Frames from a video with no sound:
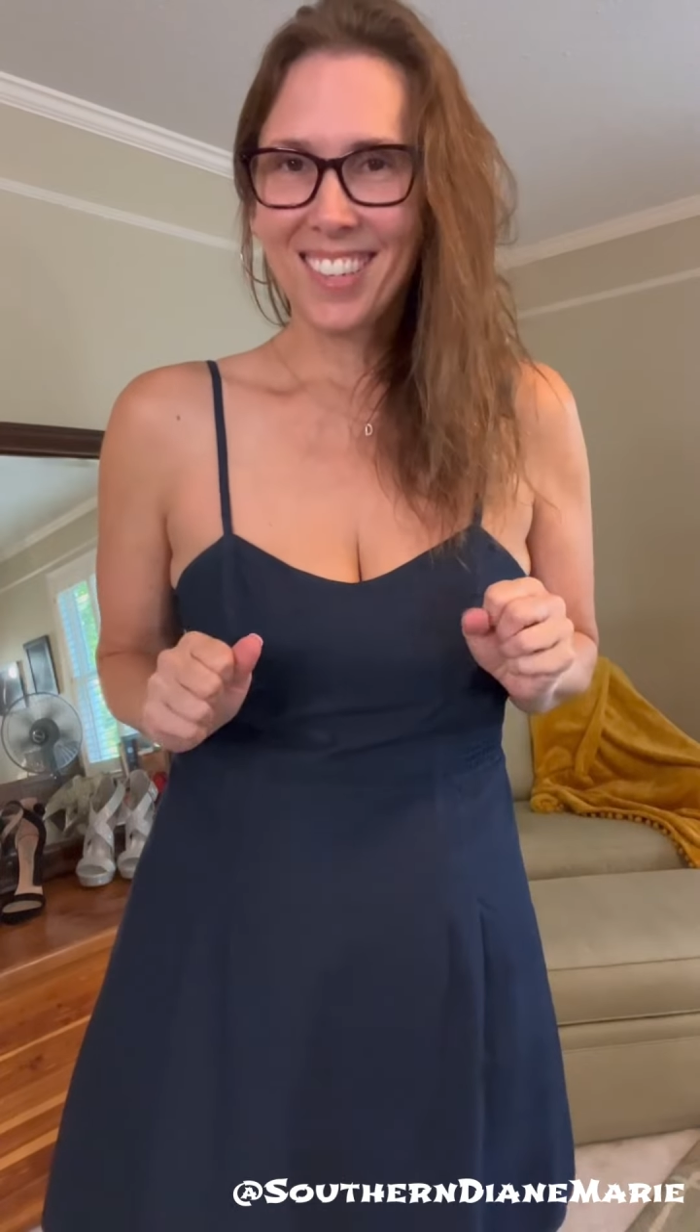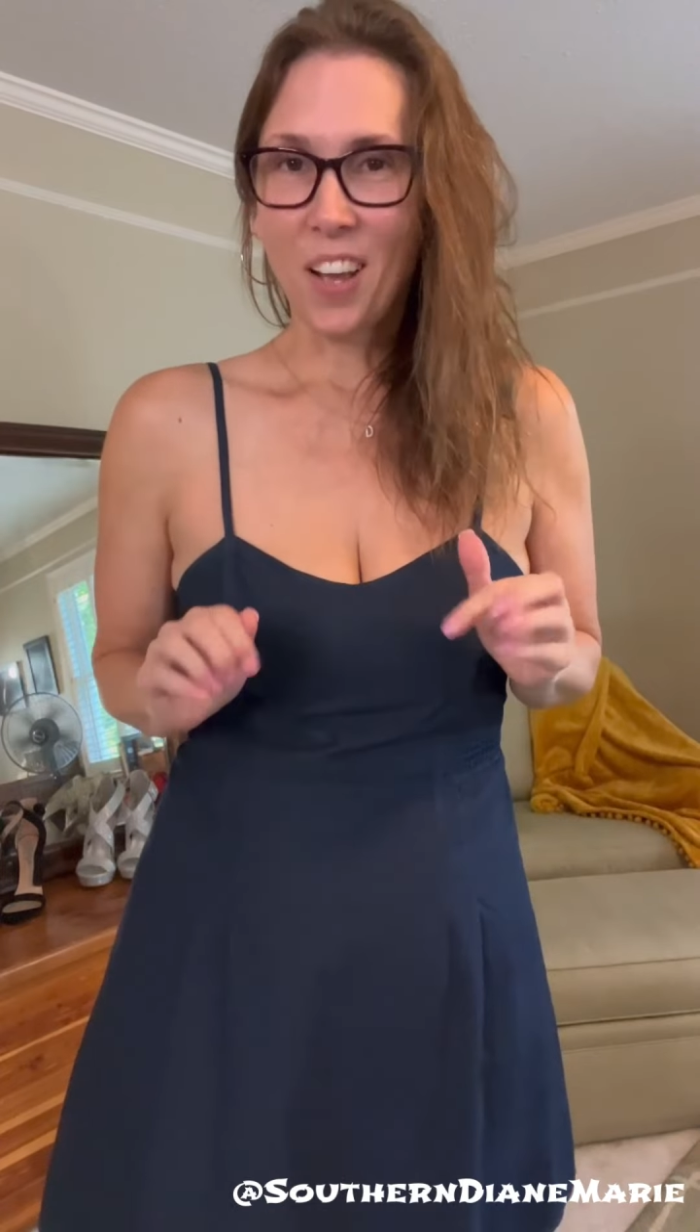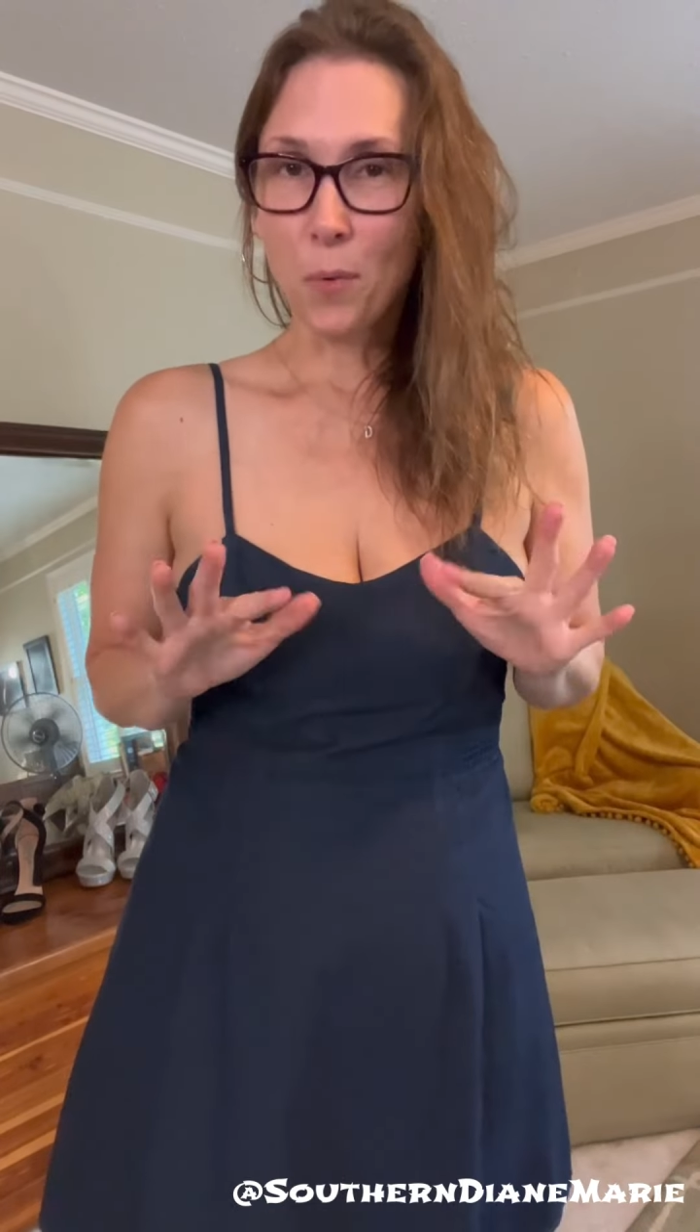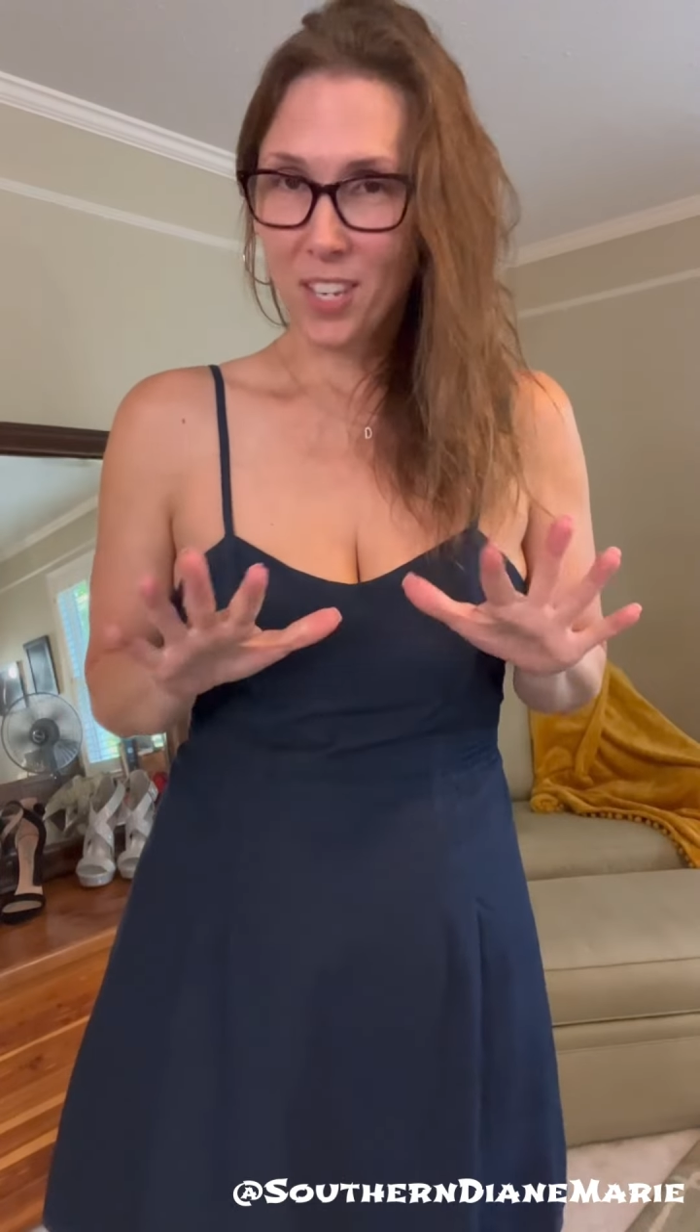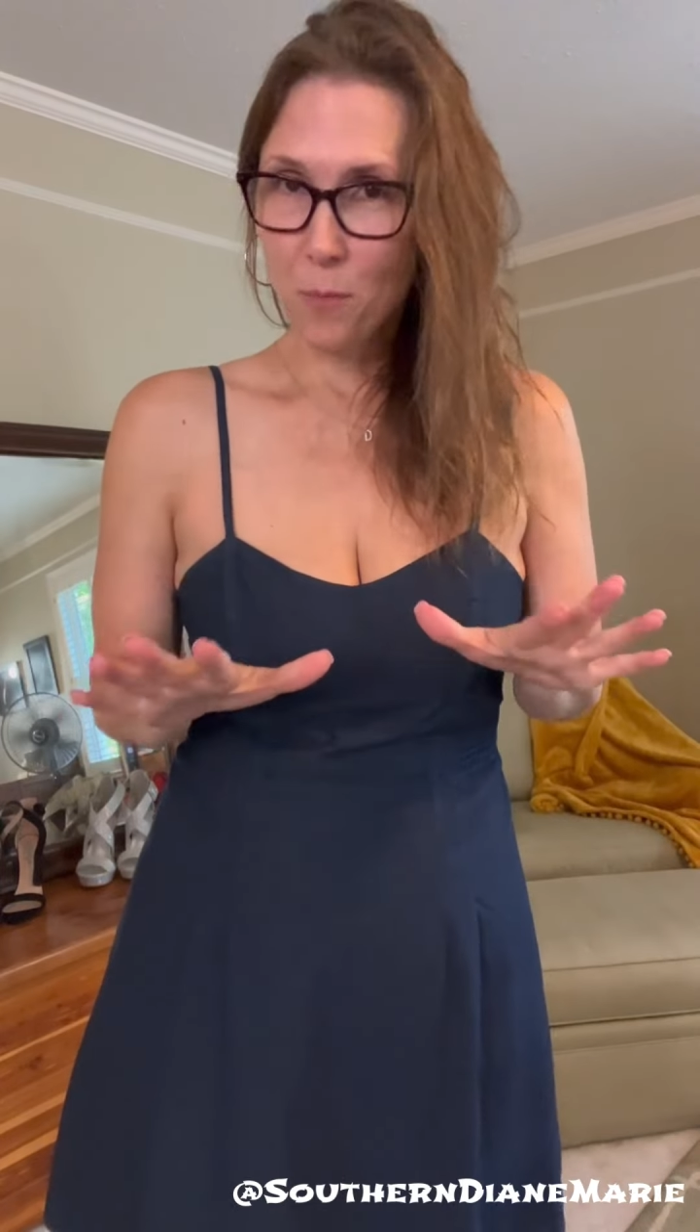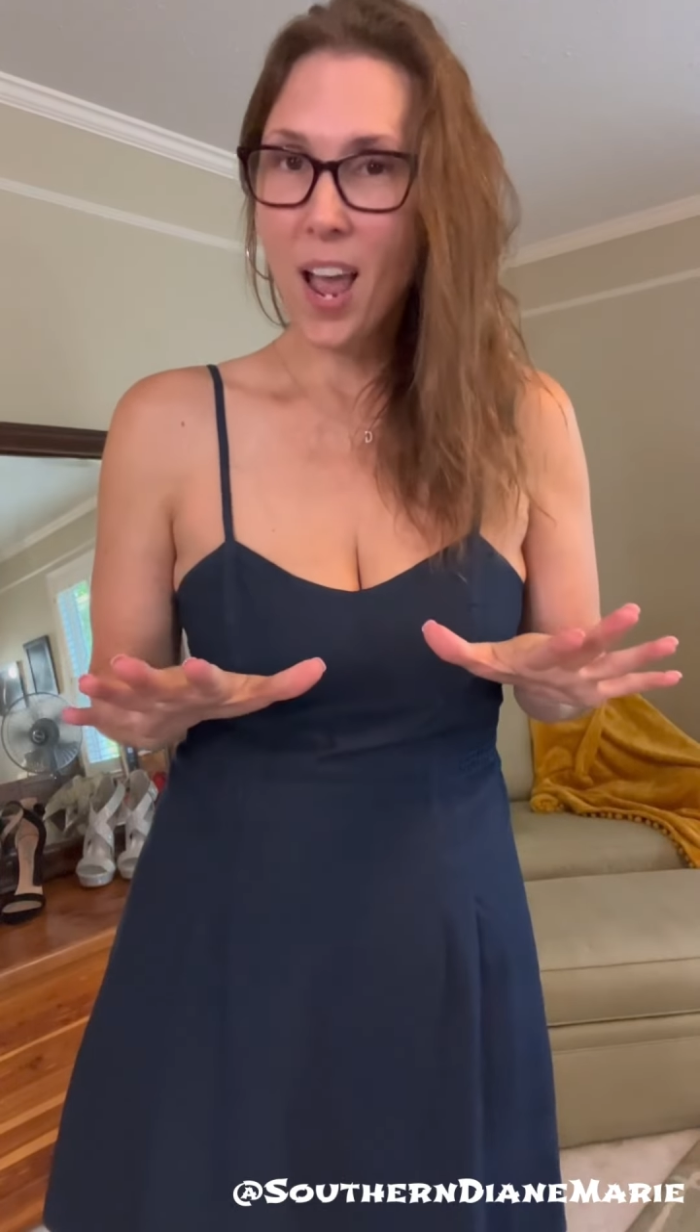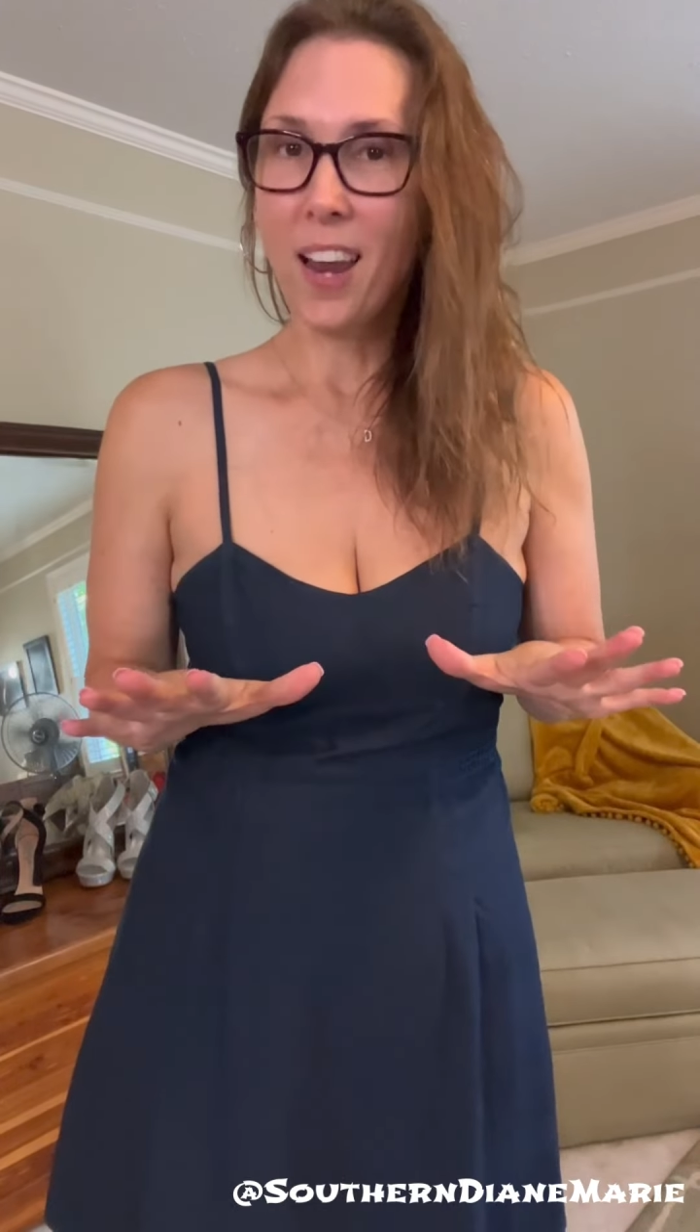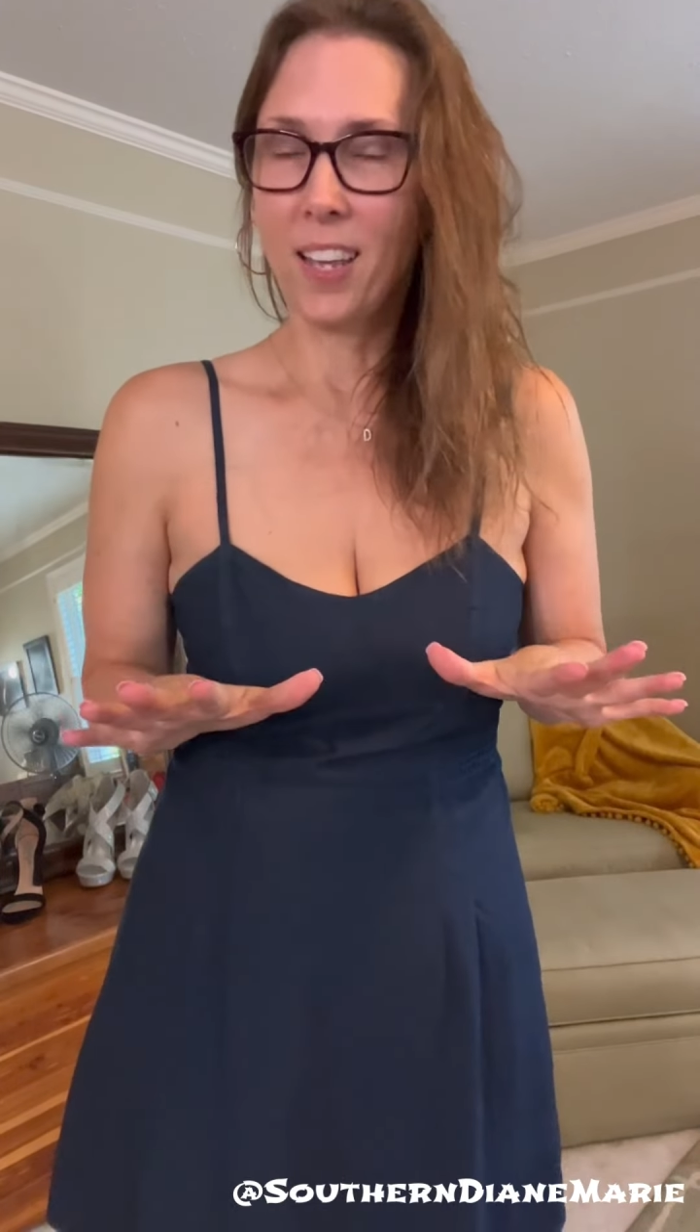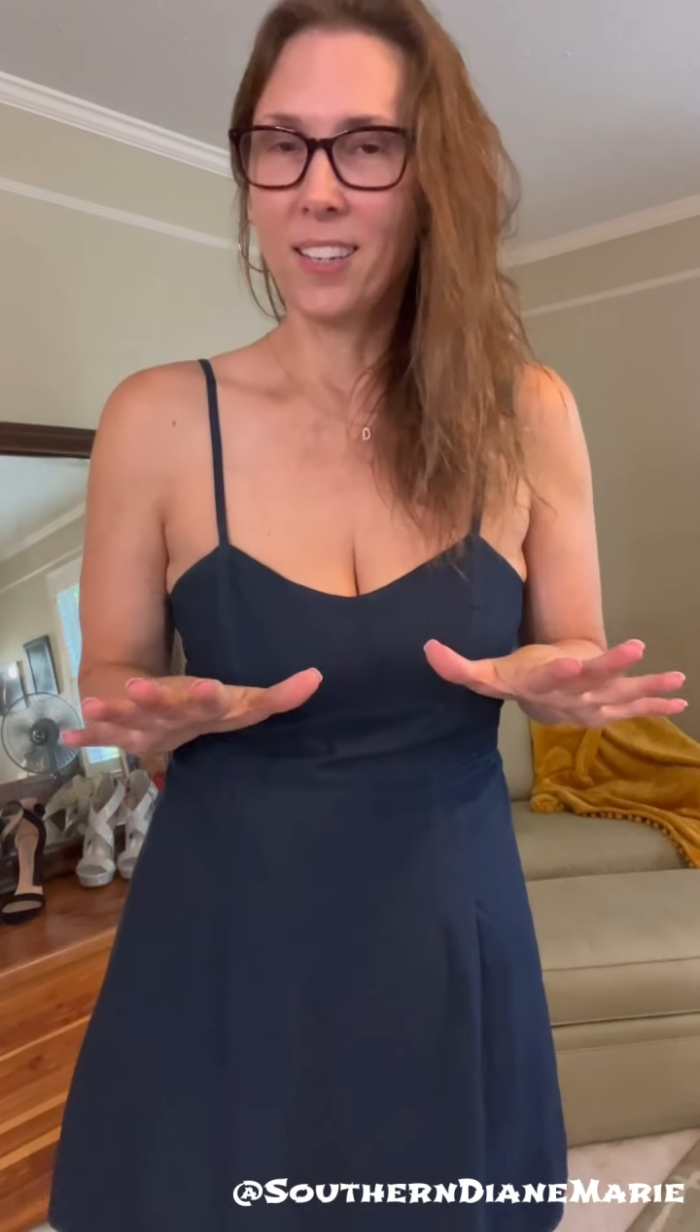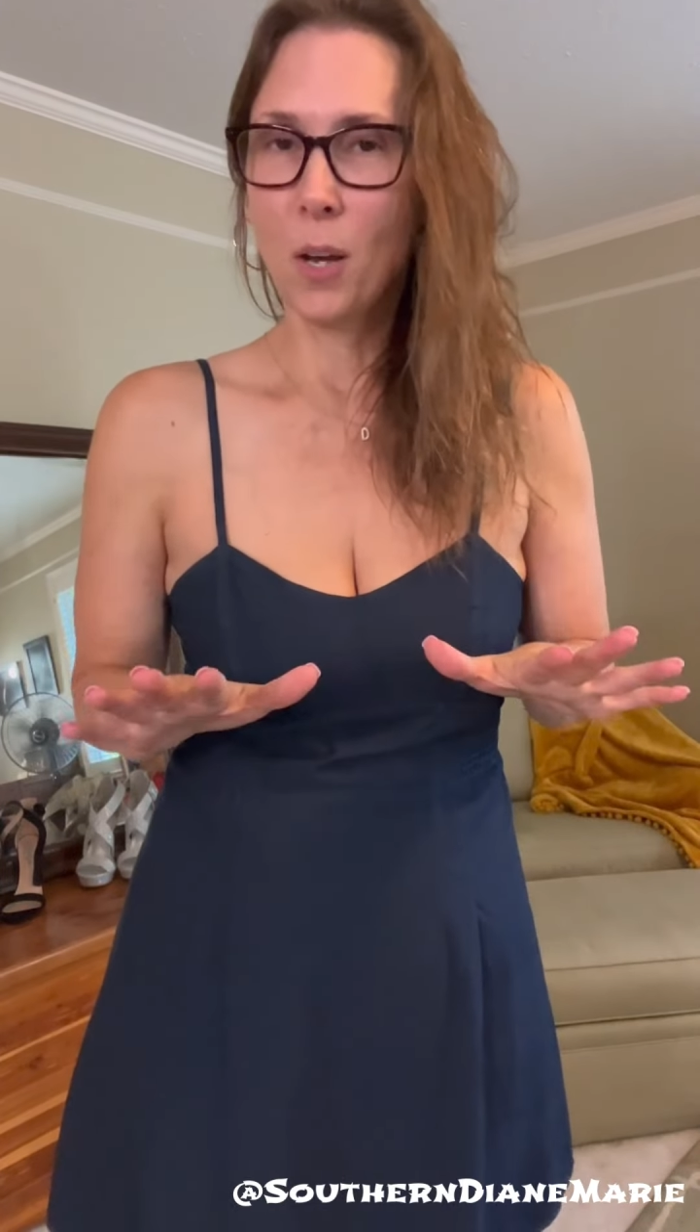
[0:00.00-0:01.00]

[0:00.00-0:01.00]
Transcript: Oh, get ready.